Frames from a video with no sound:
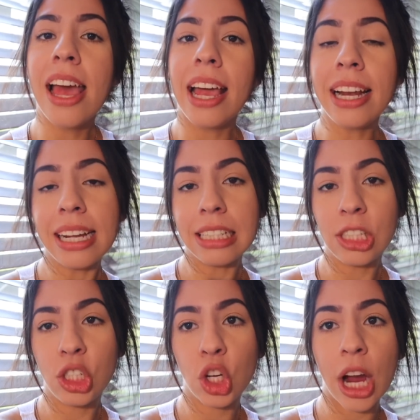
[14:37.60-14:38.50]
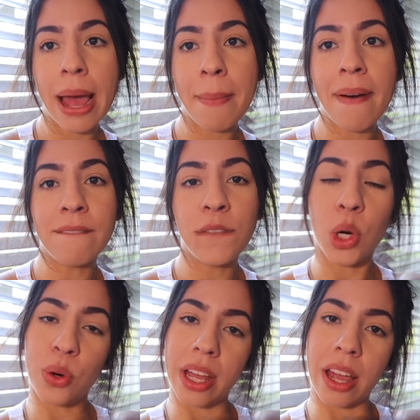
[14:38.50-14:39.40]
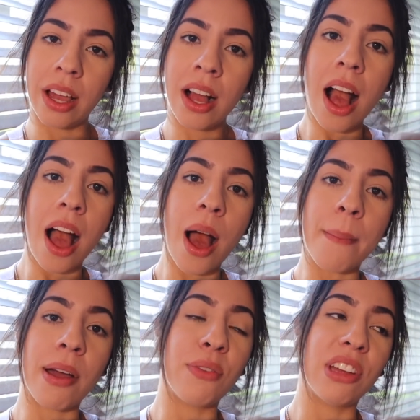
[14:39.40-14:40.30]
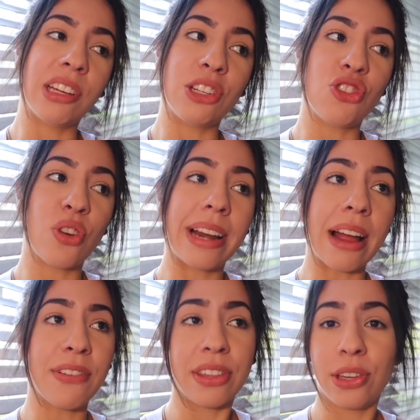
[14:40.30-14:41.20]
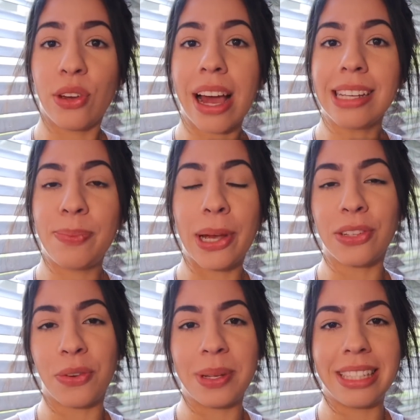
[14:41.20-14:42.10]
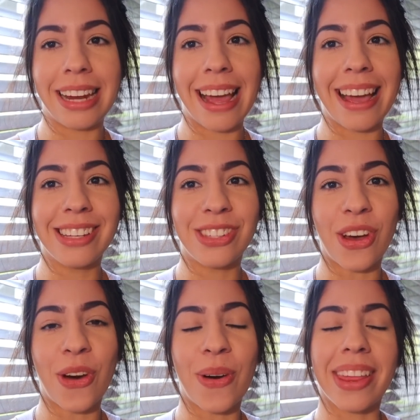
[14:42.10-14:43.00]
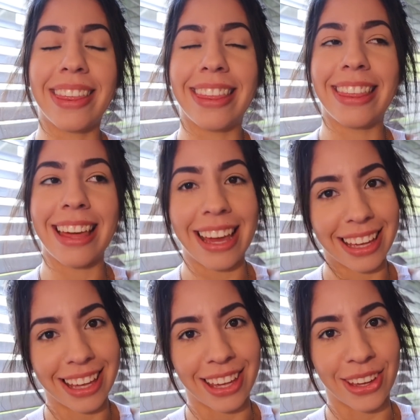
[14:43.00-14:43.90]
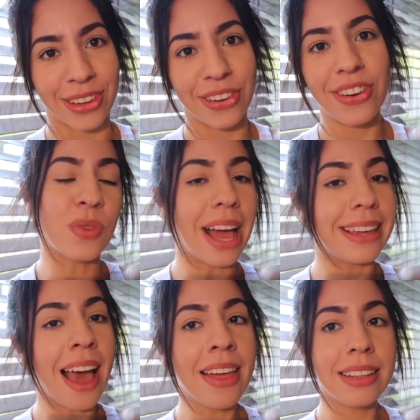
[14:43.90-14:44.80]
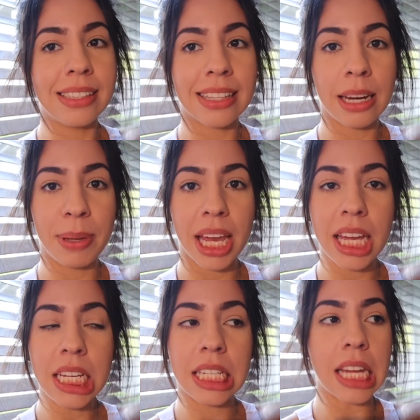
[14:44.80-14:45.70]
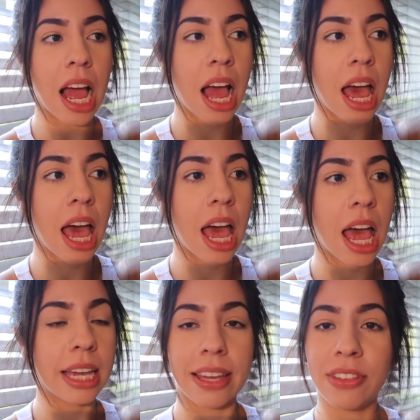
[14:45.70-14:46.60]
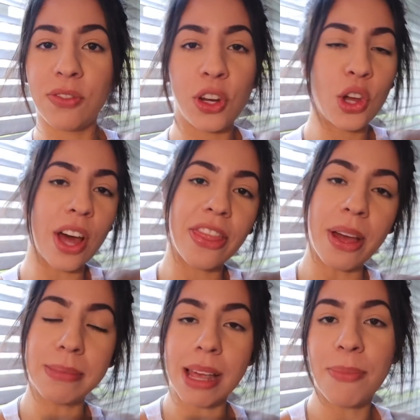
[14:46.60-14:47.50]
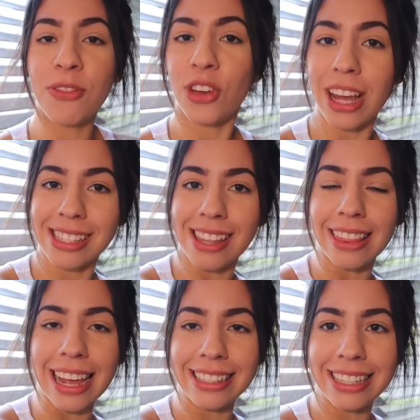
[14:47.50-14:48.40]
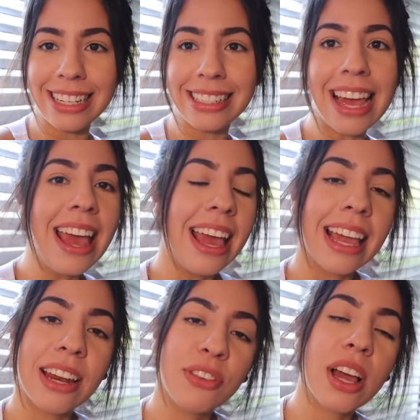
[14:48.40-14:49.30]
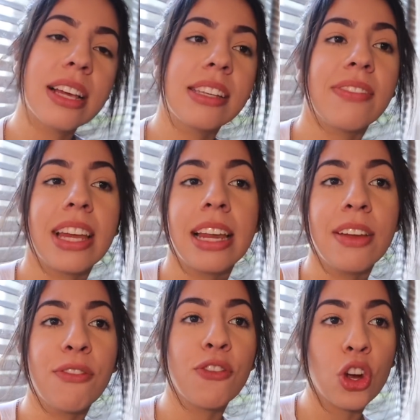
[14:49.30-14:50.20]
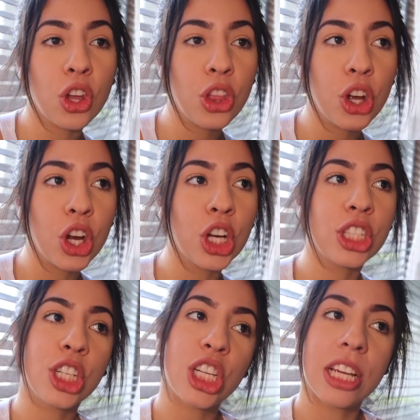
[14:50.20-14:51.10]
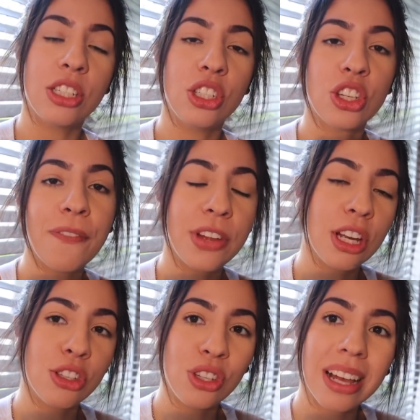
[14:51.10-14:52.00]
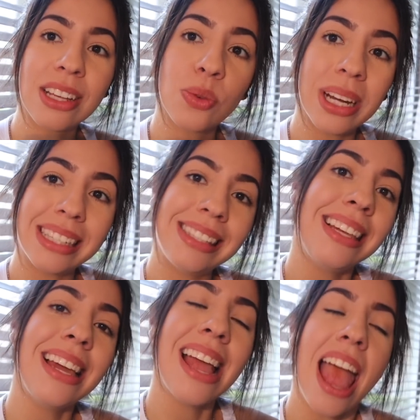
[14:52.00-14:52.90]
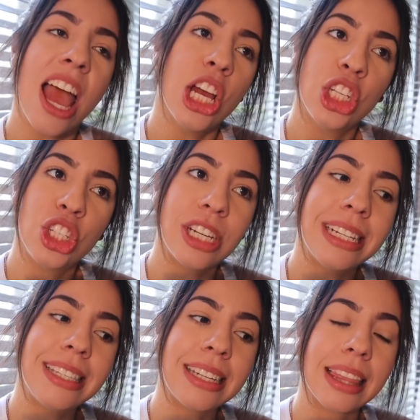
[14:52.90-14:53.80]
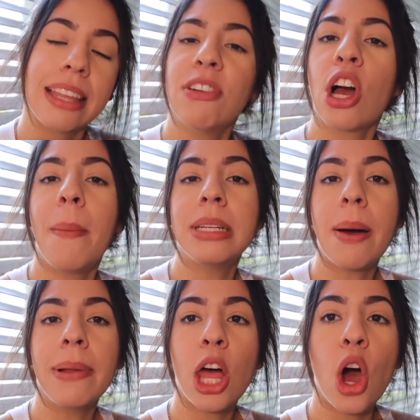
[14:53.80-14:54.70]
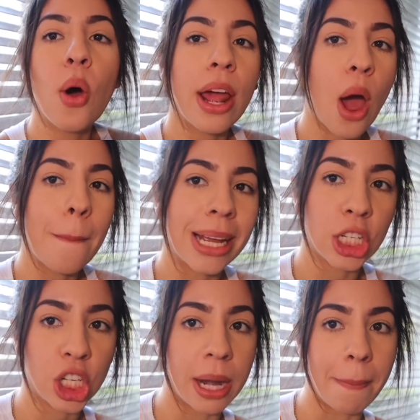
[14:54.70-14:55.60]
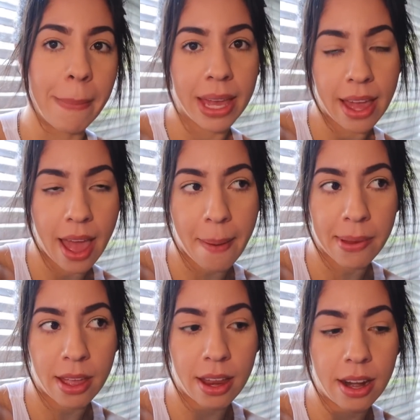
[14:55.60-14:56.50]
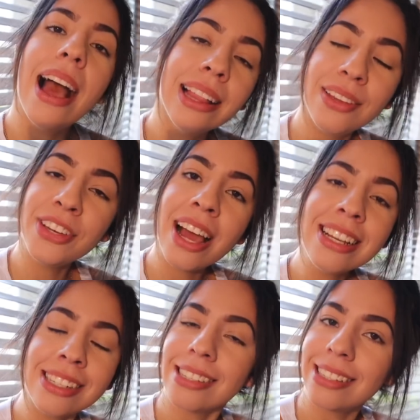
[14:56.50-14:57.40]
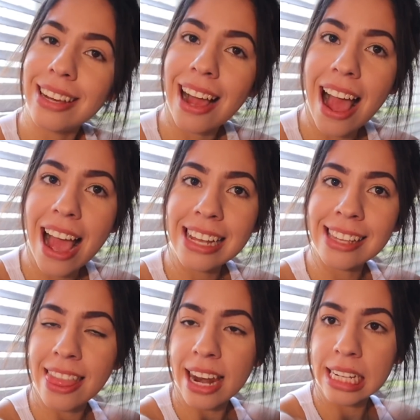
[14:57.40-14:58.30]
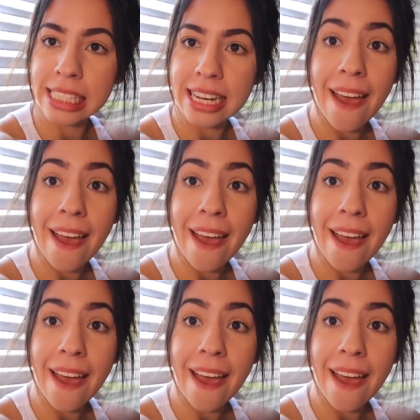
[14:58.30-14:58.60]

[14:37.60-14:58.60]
in Instagram voting. Um, I really enjoyed everything you guys picked for me today, so thank you. Yeah, that's gonna be it. Uh, give this video a thumbs up if you guys liked it. And if you guys have any further suggestions on videos you guys wanna see, just leave a comment down below and I'll make sure to make it happen. I love you guys and I'll see you guys in the next